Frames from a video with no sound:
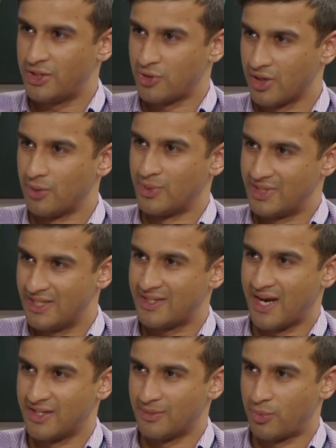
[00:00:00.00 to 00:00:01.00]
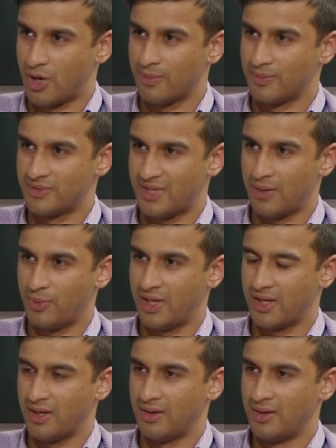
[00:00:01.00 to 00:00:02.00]
struggle with these kinds of problems that we
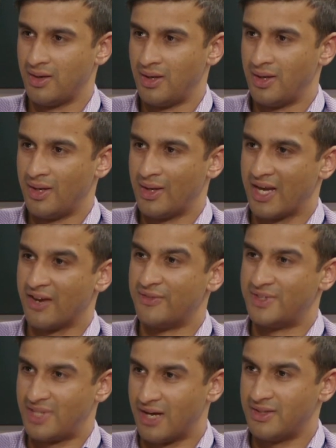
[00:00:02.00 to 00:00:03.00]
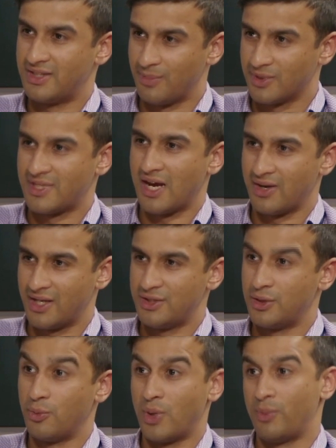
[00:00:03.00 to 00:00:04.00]
can kind of double down
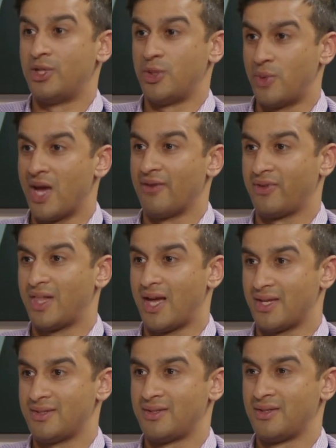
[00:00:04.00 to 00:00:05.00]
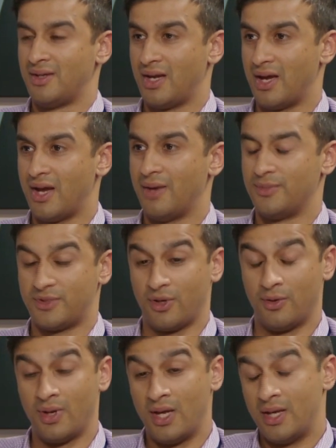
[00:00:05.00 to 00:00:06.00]
into when we do have class. Um,
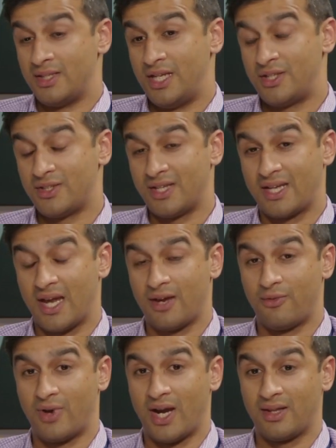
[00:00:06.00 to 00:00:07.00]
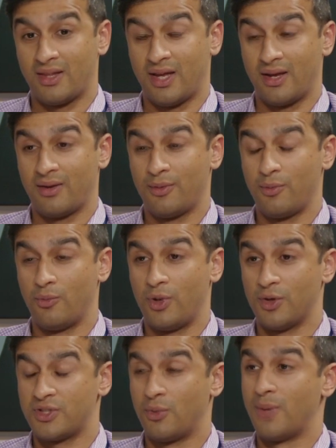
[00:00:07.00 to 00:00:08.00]
so teachers again, right? Like we
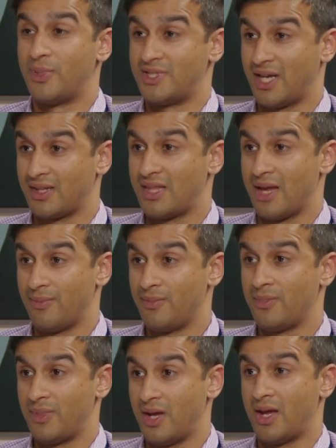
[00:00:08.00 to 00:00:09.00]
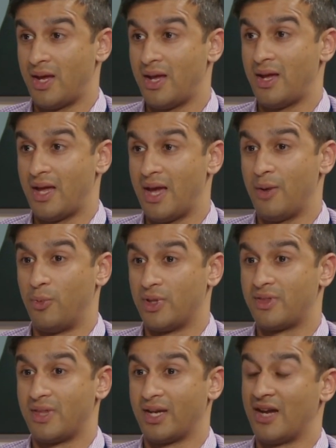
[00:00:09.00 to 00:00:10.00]
also want to protect them uh,
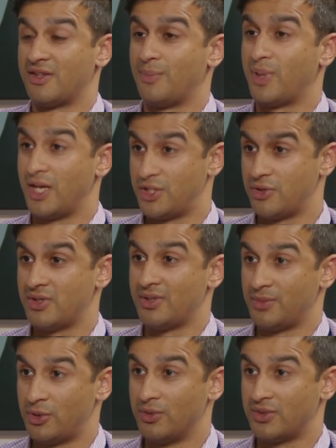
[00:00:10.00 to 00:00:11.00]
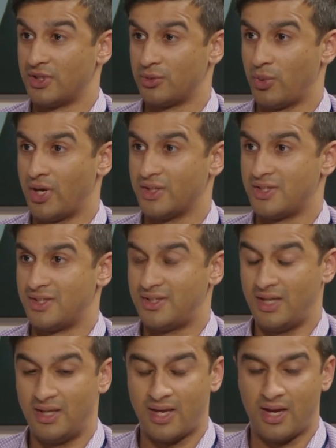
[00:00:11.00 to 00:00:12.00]
with like kind of the plagiarism tools as well to
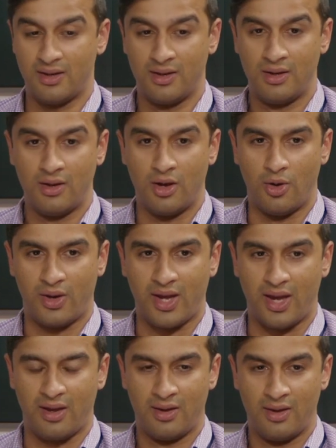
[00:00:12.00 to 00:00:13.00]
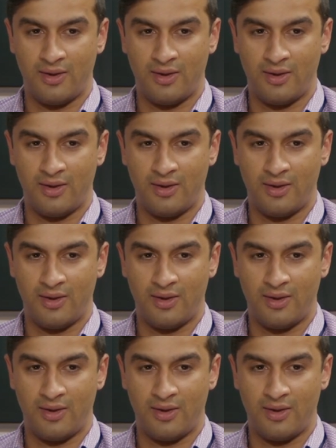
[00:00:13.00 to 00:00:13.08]
see that okay,